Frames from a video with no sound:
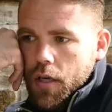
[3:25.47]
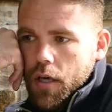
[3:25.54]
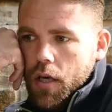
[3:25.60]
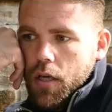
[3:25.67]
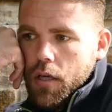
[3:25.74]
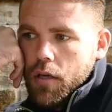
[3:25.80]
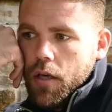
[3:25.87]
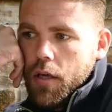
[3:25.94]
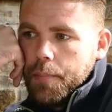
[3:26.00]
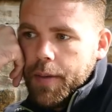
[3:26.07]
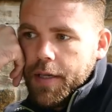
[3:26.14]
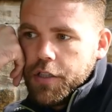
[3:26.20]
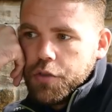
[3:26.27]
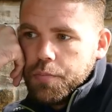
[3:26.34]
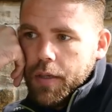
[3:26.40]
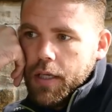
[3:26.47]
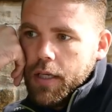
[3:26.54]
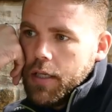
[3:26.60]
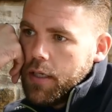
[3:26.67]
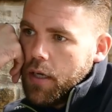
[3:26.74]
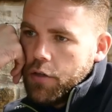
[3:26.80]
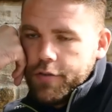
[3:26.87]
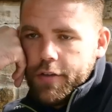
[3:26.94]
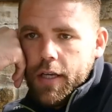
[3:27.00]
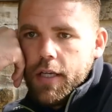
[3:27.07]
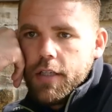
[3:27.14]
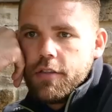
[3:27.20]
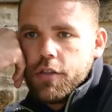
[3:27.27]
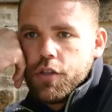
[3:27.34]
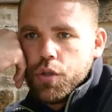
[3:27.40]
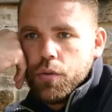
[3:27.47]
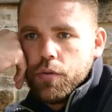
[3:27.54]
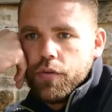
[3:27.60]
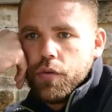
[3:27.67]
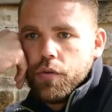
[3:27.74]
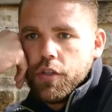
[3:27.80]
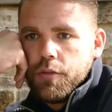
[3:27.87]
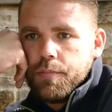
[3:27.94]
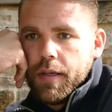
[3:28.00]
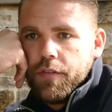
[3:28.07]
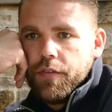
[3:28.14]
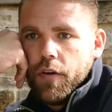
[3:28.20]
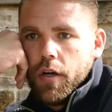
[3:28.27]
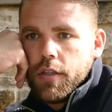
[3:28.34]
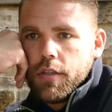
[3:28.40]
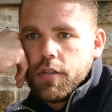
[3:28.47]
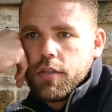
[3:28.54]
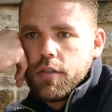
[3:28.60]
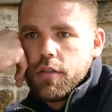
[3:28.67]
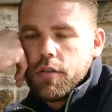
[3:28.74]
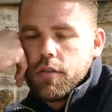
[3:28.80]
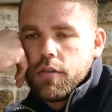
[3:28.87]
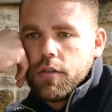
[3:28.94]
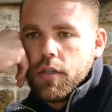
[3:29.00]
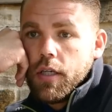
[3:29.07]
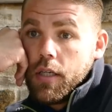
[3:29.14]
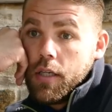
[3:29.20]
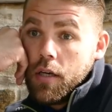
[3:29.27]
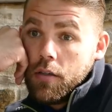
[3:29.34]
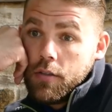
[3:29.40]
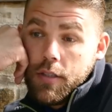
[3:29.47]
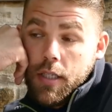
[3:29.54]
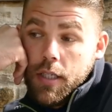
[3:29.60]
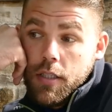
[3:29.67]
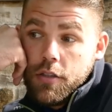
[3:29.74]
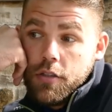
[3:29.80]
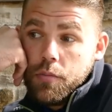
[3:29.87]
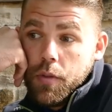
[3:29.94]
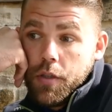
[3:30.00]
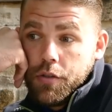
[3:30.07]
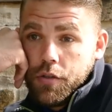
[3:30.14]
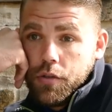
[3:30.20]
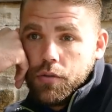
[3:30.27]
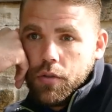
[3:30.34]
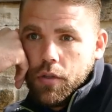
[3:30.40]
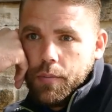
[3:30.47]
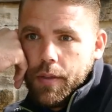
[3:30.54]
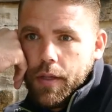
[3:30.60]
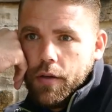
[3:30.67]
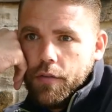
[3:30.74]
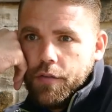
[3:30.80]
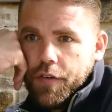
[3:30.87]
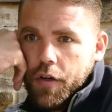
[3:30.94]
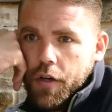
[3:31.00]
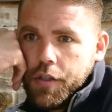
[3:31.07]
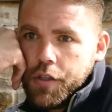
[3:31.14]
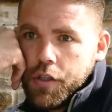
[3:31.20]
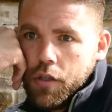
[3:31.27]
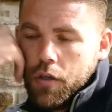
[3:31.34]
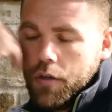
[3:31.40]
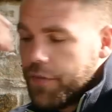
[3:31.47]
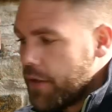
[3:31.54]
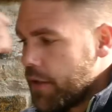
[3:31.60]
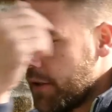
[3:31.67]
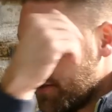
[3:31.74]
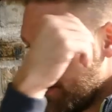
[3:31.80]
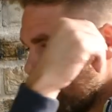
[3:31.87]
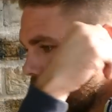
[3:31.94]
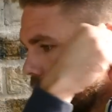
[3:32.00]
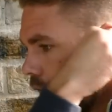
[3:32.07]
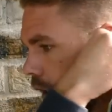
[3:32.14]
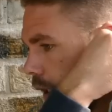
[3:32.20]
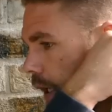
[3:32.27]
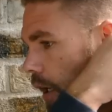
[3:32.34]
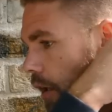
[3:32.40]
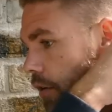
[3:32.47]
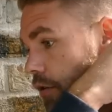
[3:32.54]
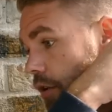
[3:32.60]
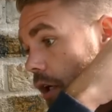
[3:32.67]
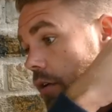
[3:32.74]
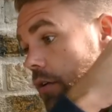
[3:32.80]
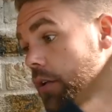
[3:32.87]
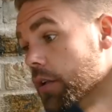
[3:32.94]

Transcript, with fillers: he he beats me, he knows that he's in talks all these big fights. He knows that he's the one talking about fighting your Golovkins and your Canelo. So